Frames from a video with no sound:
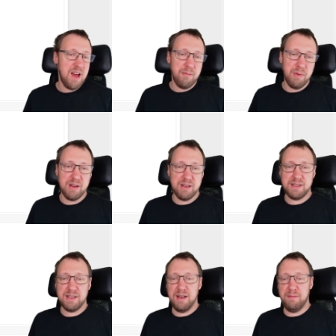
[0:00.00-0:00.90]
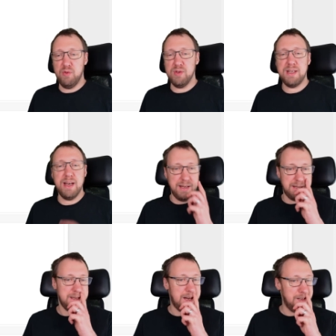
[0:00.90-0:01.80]
because the M.Sc I
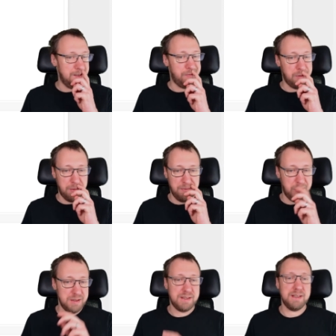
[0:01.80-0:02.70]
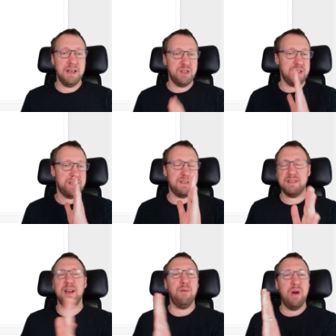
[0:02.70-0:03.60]
started from was just
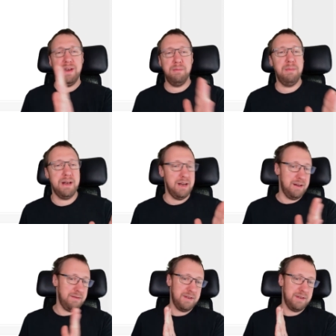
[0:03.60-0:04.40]
somewhere in the middle.